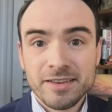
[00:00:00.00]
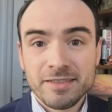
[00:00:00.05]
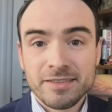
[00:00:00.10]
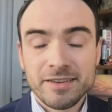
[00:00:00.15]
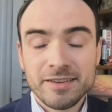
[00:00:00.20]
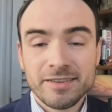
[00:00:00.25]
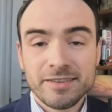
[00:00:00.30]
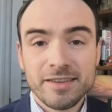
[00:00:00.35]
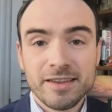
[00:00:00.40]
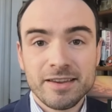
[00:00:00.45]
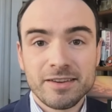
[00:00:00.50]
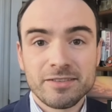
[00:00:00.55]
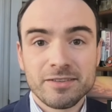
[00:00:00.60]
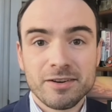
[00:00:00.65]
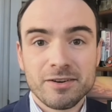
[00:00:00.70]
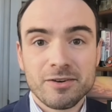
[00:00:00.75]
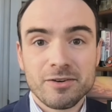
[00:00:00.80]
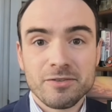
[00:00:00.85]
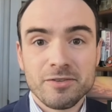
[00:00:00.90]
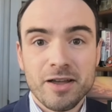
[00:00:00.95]
These things
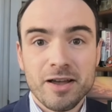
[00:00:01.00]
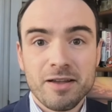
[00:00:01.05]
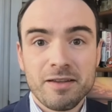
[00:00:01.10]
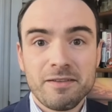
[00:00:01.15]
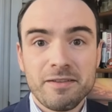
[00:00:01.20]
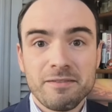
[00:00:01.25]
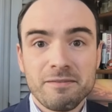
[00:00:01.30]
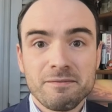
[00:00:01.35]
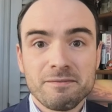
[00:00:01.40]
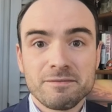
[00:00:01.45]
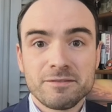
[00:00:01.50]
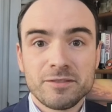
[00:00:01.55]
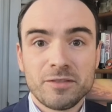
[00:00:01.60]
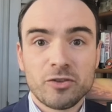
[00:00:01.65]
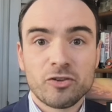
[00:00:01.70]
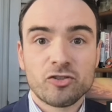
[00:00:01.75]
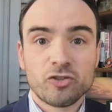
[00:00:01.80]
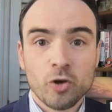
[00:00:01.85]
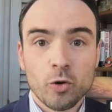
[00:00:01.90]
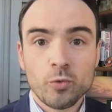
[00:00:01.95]
are not
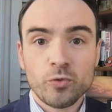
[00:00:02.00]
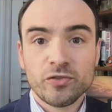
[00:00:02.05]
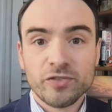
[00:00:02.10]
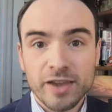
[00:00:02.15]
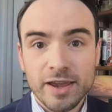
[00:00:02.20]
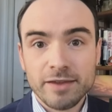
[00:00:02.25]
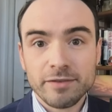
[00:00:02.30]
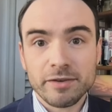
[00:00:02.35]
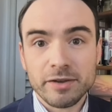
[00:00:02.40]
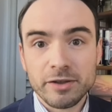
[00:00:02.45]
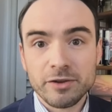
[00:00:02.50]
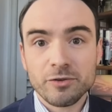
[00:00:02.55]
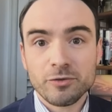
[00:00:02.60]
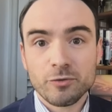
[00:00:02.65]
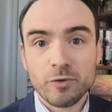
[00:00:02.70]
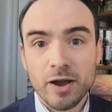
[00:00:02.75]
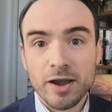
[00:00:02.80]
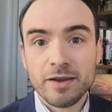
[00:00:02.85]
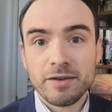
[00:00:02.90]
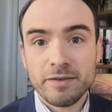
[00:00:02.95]
so salient
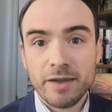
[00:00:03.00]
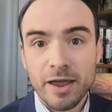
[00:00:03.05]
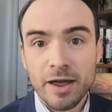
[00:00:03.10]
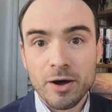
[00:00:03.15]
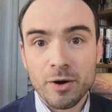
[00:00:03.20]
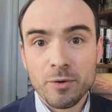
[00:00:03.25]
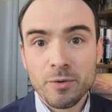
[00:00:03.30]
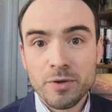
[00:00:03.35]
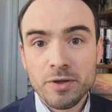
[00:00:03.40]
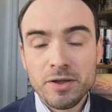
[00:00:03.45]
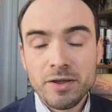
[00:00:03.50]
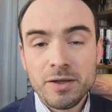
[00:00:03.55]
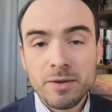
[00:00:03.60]
right now.